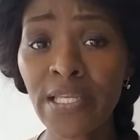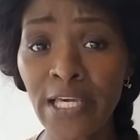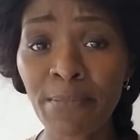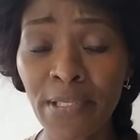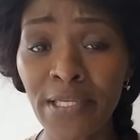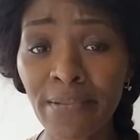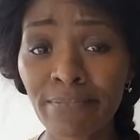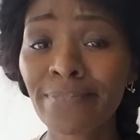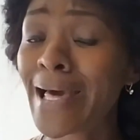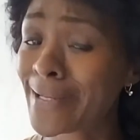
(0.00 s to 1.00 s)

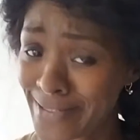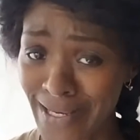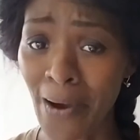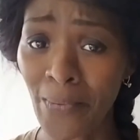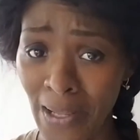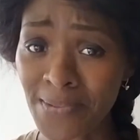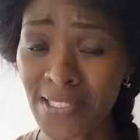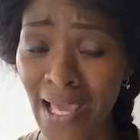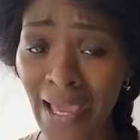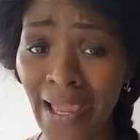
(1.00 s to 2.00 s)
deadbeat. That is not what I'm
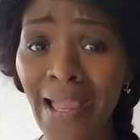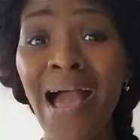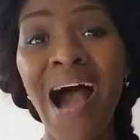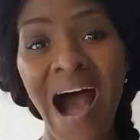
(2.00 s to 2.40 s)
saying.